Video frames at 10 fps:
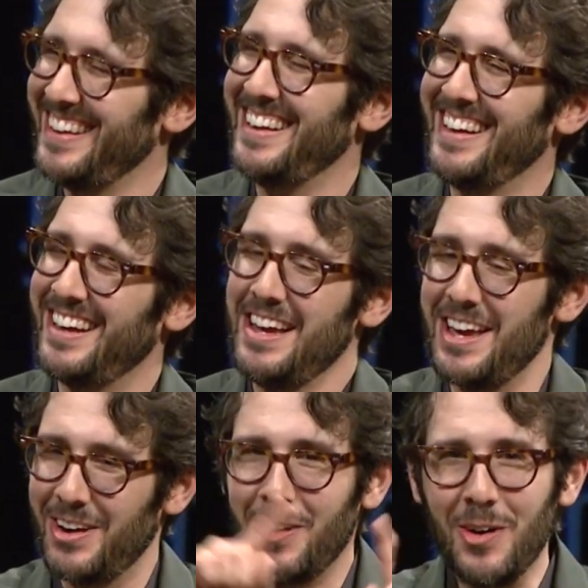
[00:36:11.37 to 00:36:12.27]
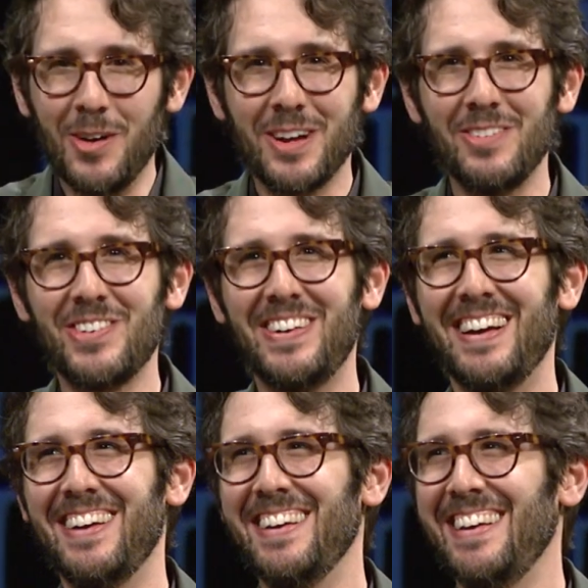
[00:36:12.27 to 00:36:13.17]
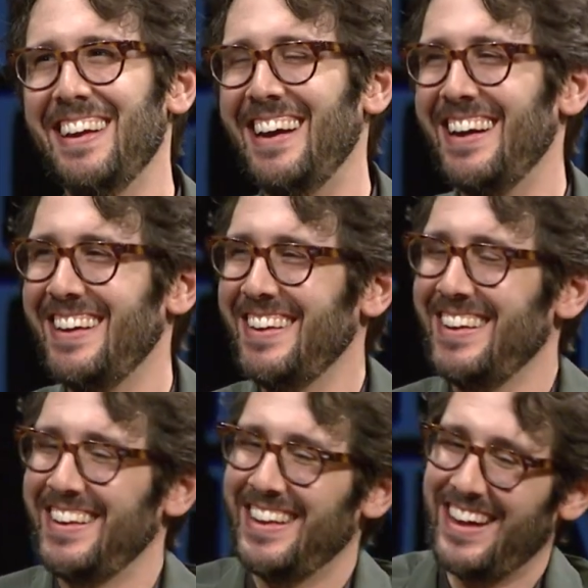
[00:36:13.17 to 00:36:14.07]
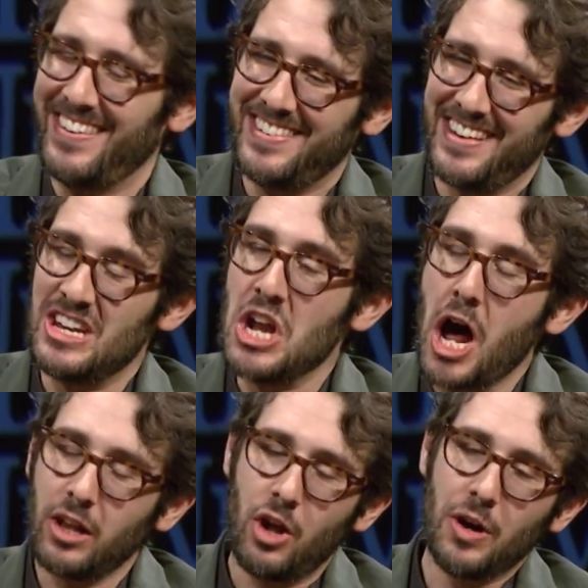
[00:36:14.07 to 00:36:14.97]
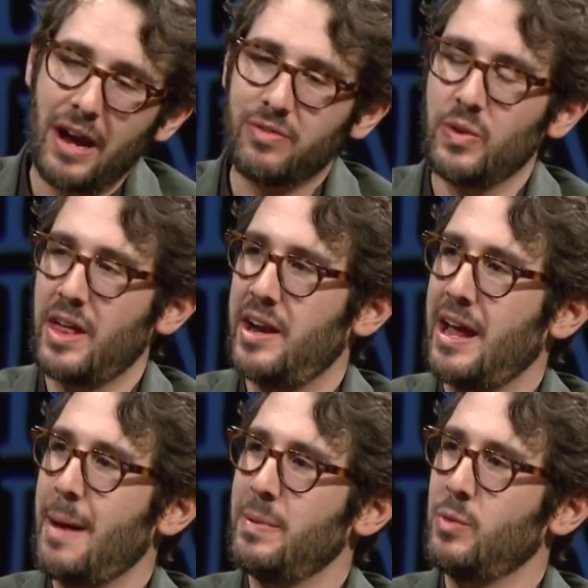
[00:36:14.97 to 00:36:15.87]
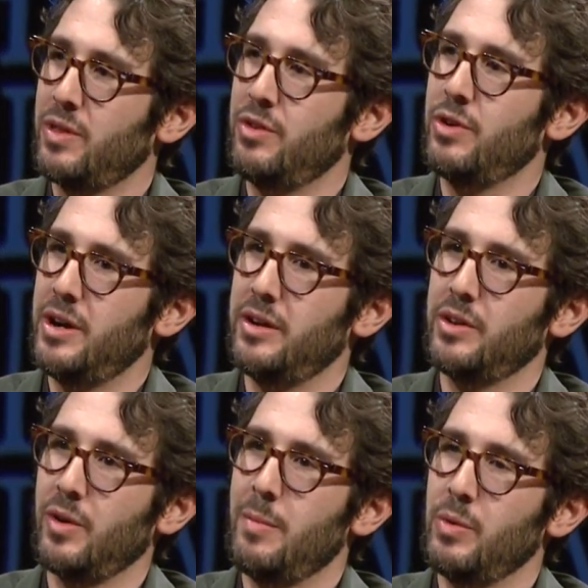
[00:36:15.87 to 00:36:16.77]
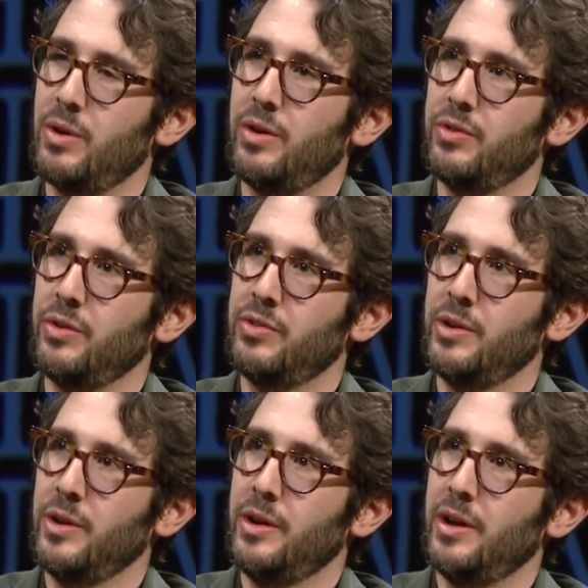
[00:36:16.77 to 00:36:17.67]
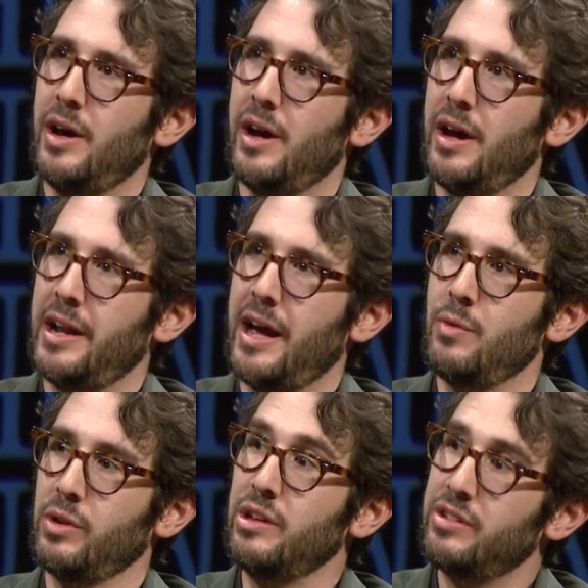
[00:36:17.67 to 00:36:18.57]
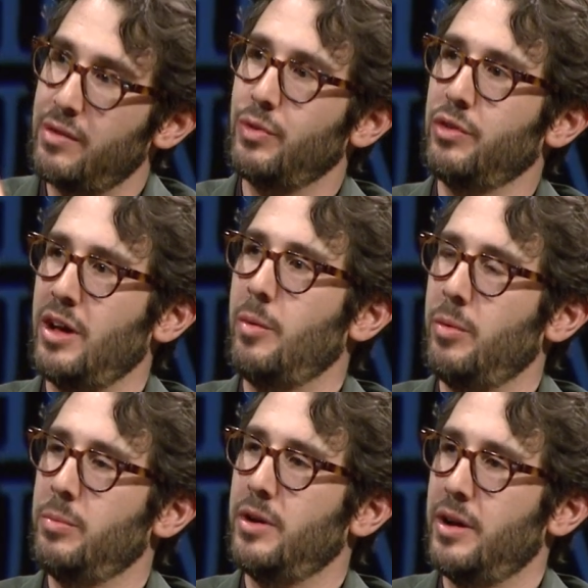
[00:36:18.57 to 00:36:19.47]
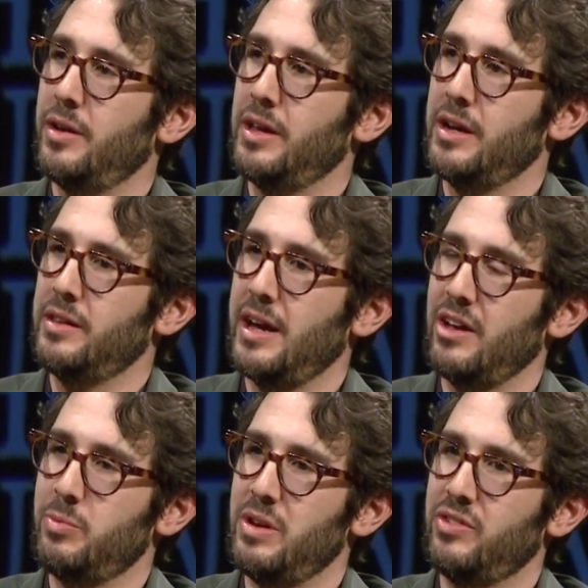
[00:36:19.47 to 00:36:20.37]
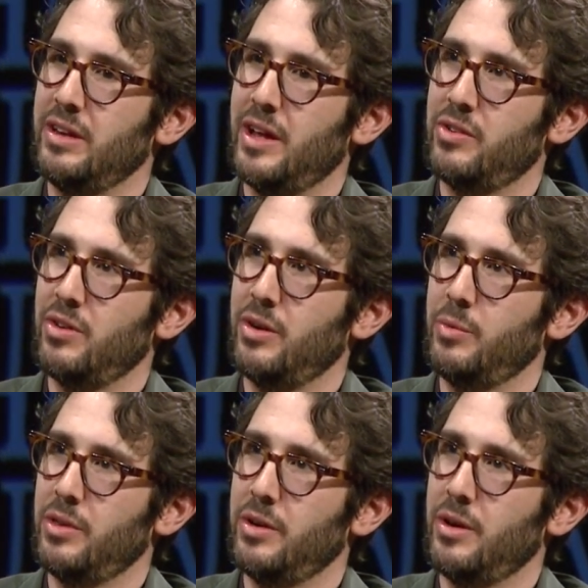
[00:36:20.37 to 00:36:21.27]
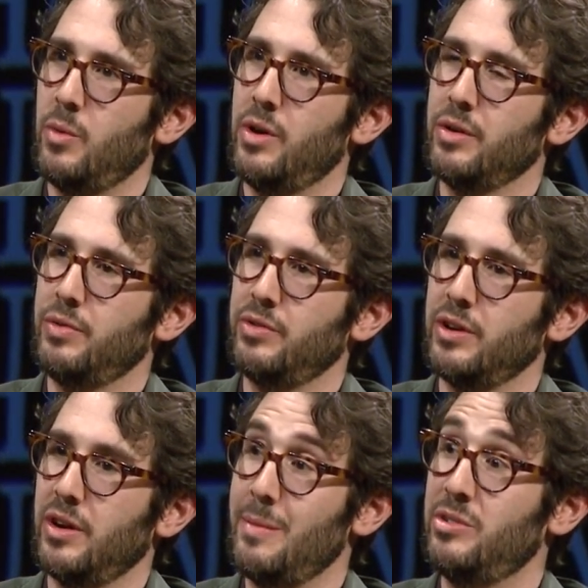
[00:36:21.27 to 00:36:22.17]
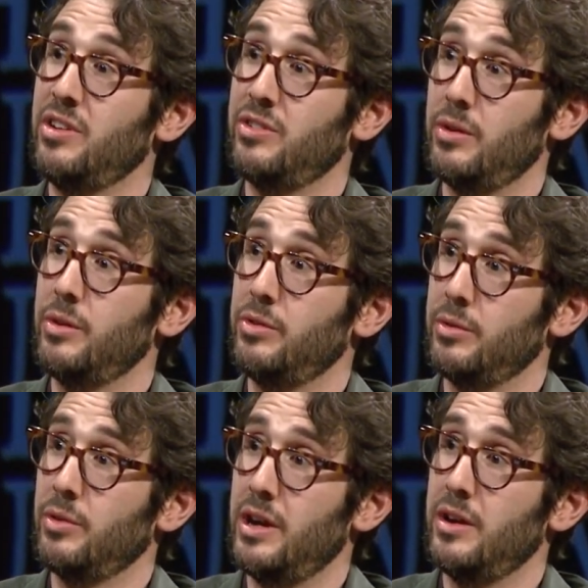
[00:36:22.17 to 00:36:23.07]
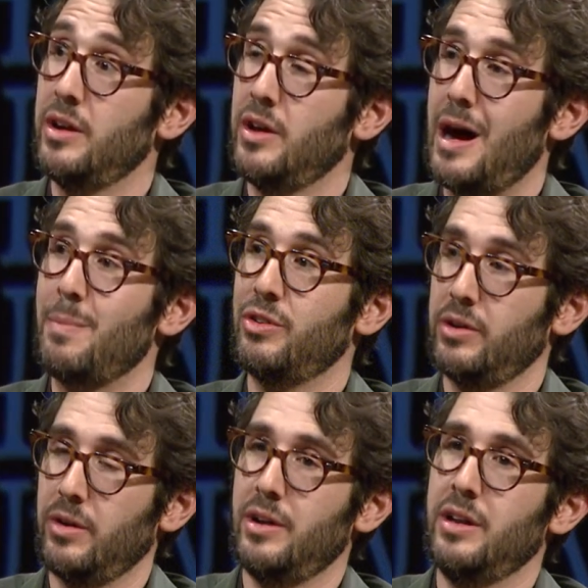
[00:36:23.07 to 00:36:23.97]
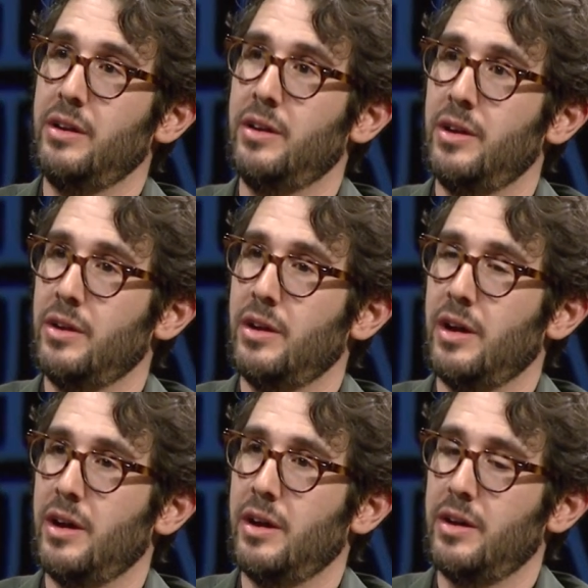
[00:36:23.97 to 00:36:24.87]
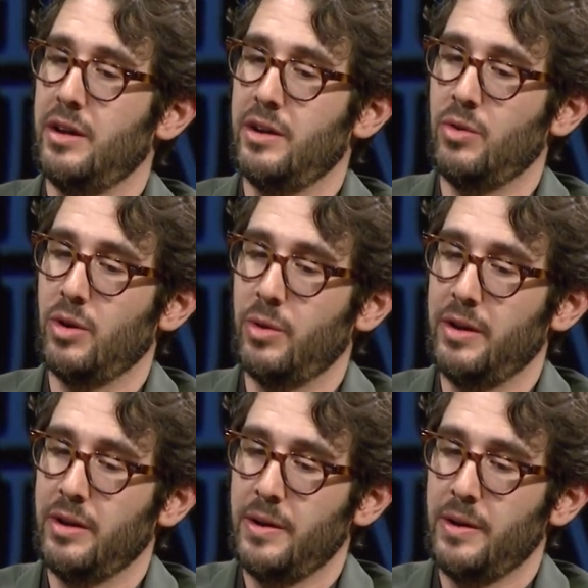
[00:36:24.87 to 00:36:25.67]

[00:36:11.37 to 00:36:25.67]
yeah, it all comes around. Yeah. Yes. That was not long after that had happened with Andrea at the Grammy rehearsals. Uh, and I had released that first album. Uh, they, they asked me to sing that song with a, a, wonderful singer named Sissel, who's a great opera singer in, uh, in Norway.